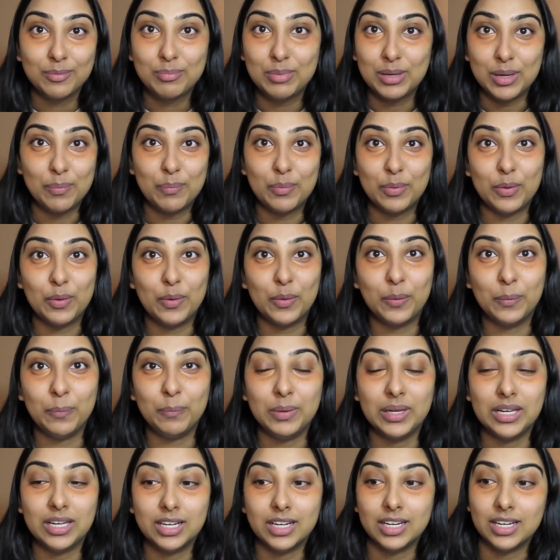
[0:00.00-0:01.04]
people
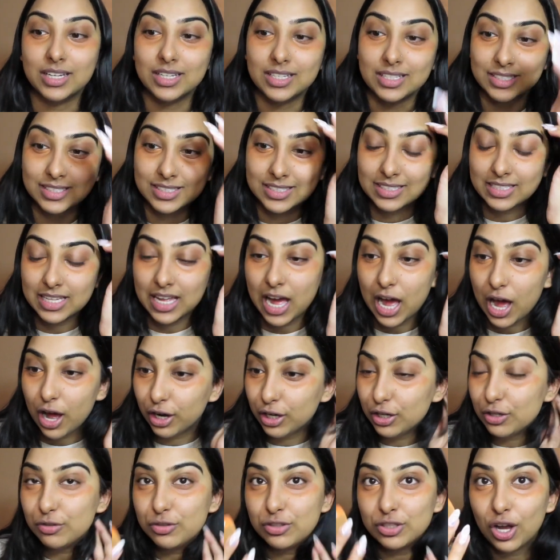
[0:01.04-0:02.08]
because
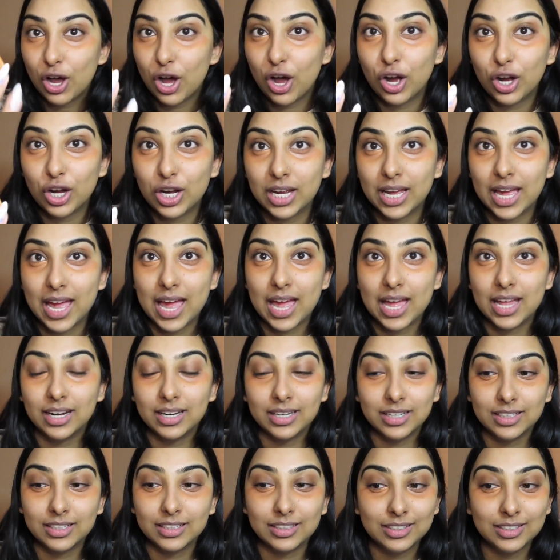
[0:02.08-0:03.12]
how do you talk
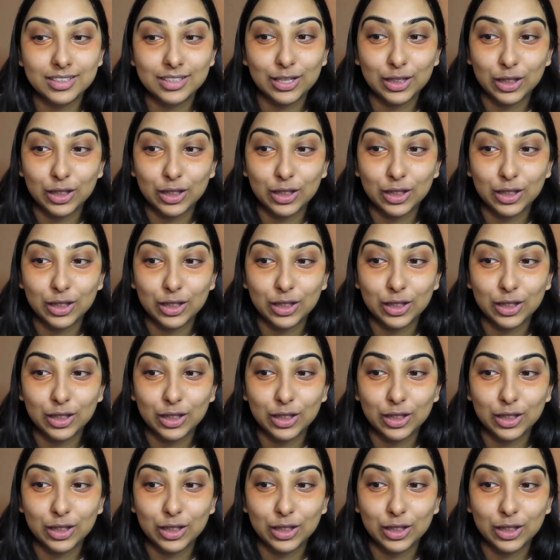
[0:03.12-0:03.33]
and